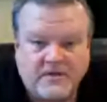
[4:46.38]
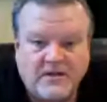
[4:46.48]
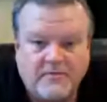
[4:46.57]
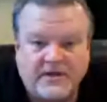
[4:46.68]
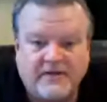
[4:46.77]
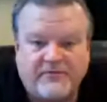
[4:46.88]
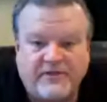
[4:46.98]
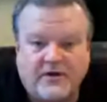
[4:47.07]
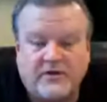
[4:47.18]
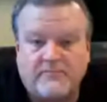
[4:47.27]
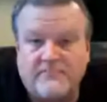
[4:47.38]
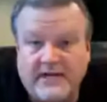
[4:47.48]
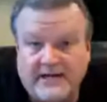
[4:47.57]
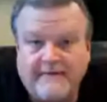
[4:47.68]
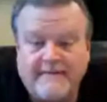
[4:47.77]
But if they're
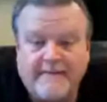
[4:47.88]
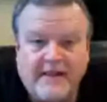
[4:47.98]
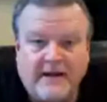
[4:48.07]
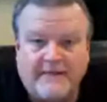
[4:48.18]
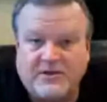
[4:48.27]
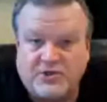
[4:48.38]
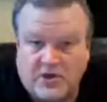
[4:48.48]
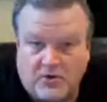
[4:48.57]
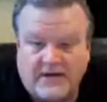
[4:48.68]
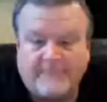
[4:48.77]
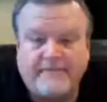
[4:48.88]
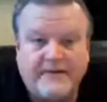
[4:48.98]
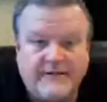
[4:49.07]
committed and they show up